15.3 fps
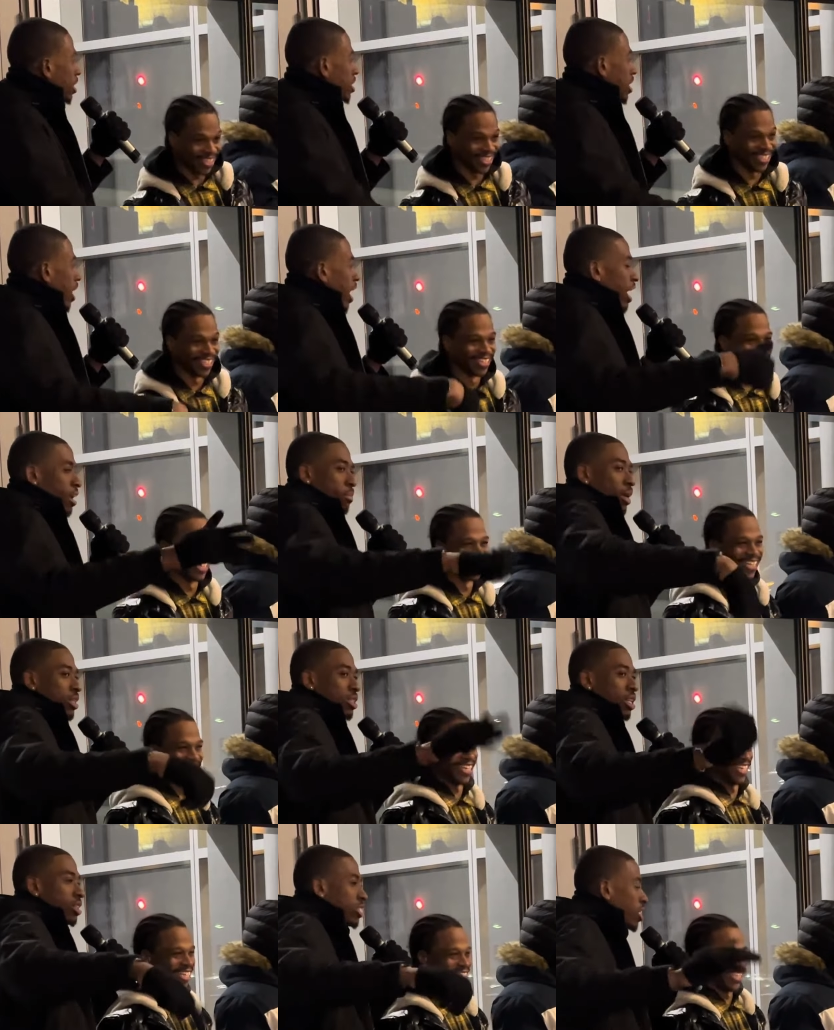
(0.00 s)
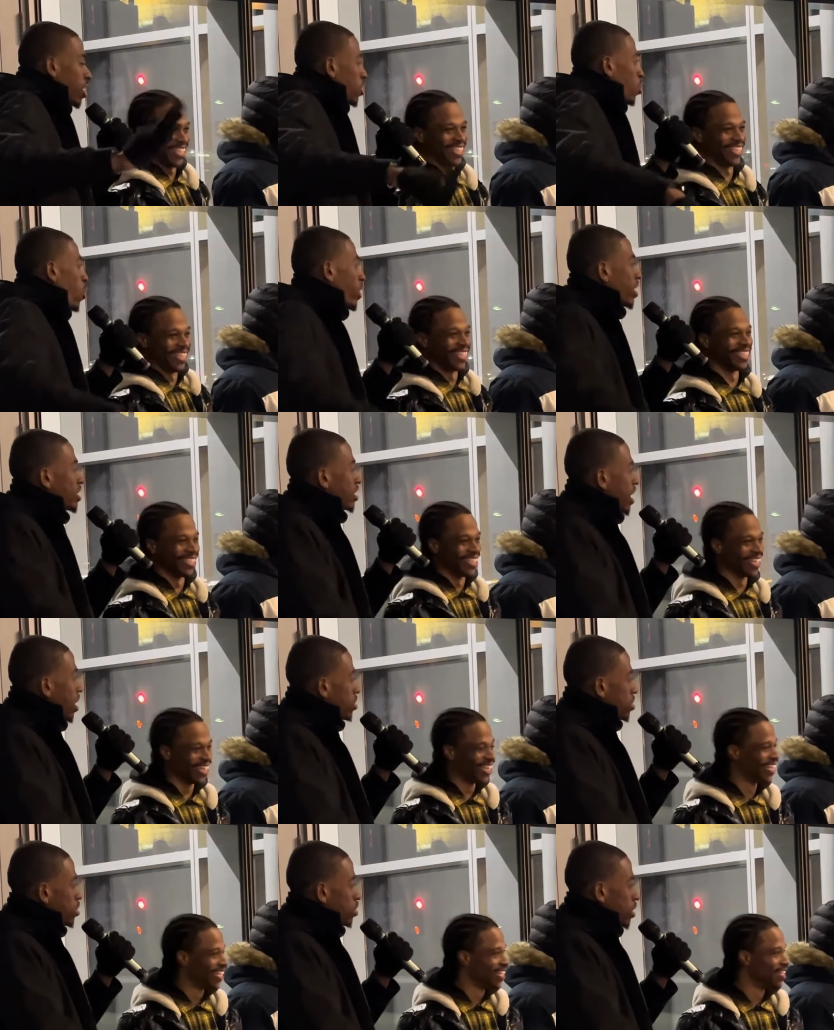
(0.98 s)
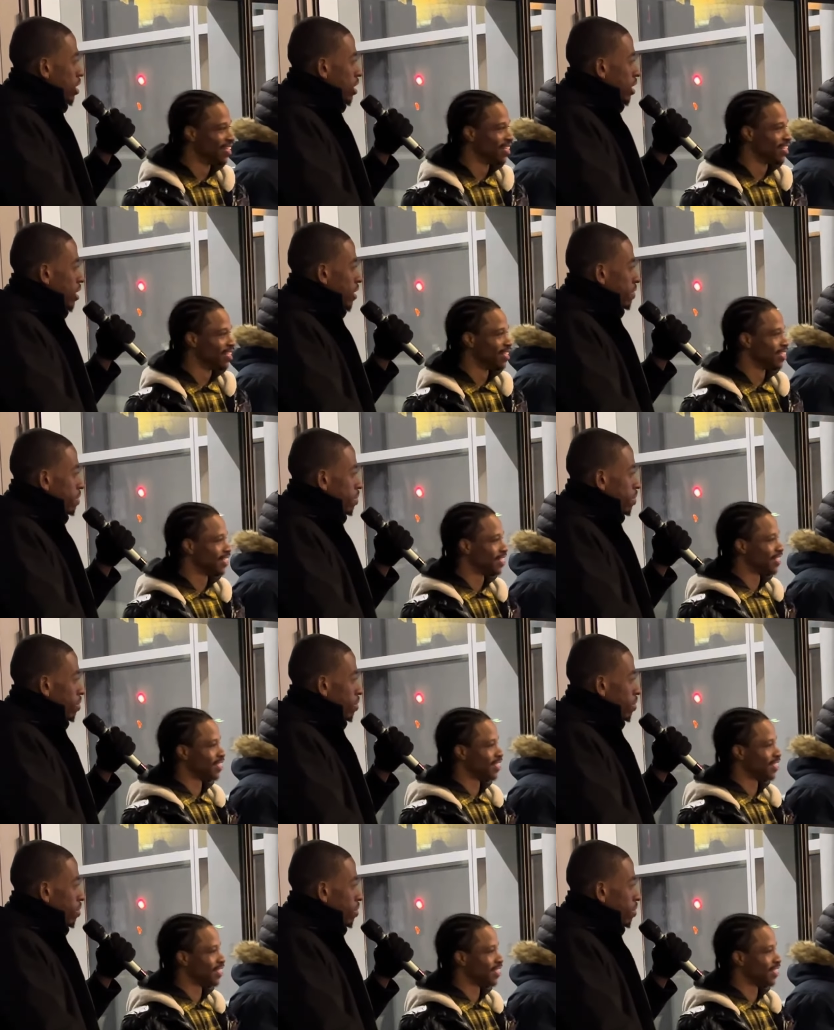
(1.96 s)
Speaker 1: said, hey, man, she she annoying us now what, too. What, what,